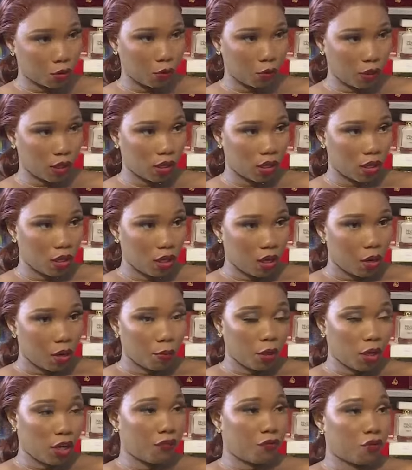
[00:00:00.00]
do it.
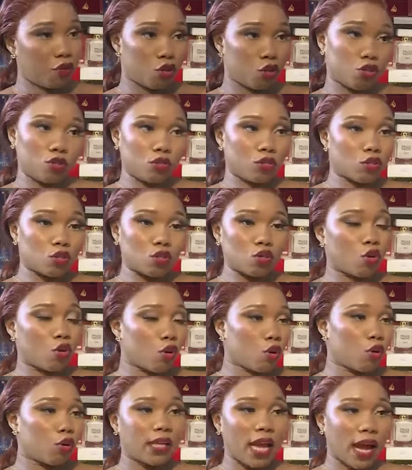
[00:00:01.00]
But if you're
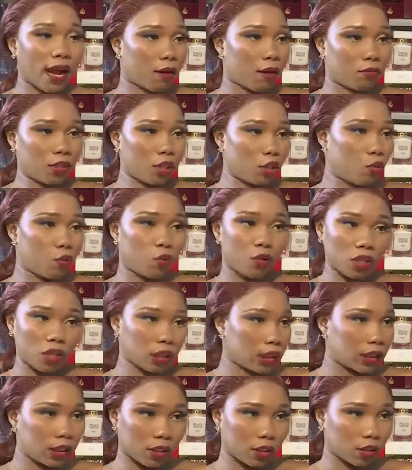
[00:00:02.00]
so yakamte, you will
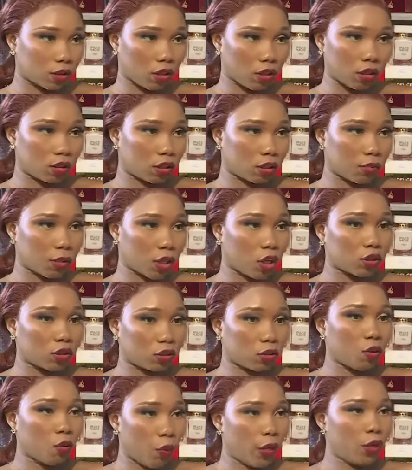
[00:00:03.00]
not see results okay. Mm.
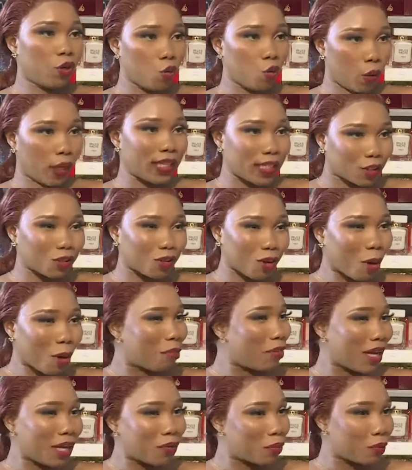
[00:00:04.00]
because when you want it to
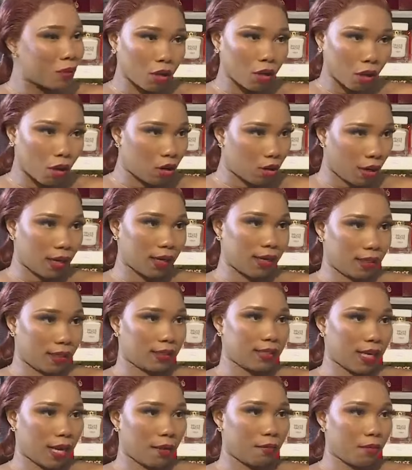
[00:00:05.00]
come, it will not come at
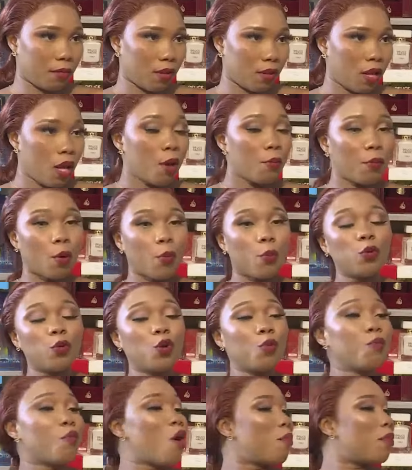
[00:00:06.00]
that time. Mm.
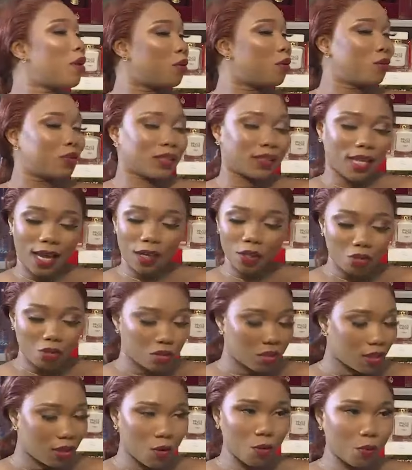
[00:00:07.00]
the moment you start
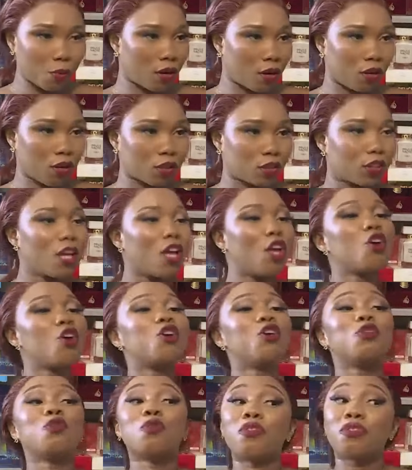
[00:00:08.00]
using our products,
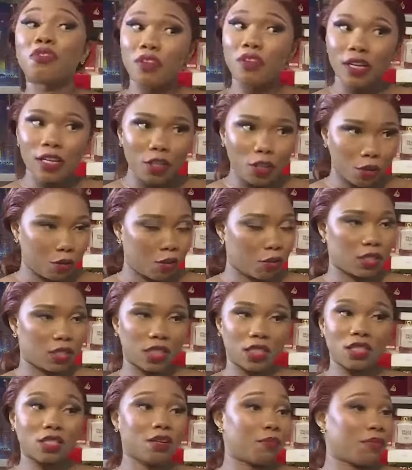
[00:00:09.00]
you feel you're
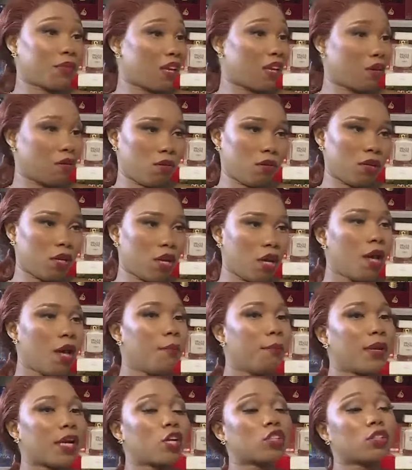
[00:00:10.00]
using something good
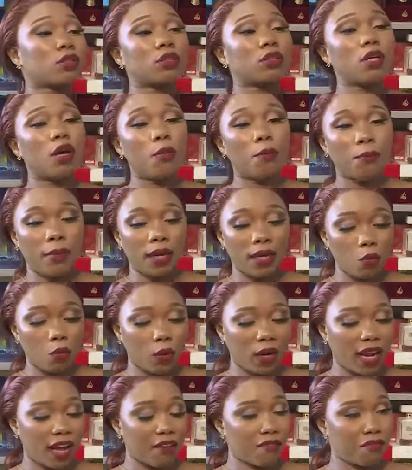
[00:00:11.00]
because
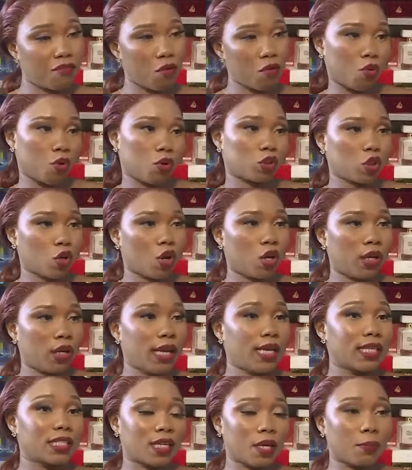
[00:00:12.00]
man, what I focus on
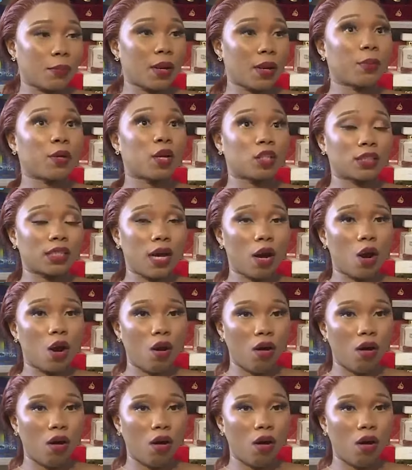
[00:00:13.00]
is repair because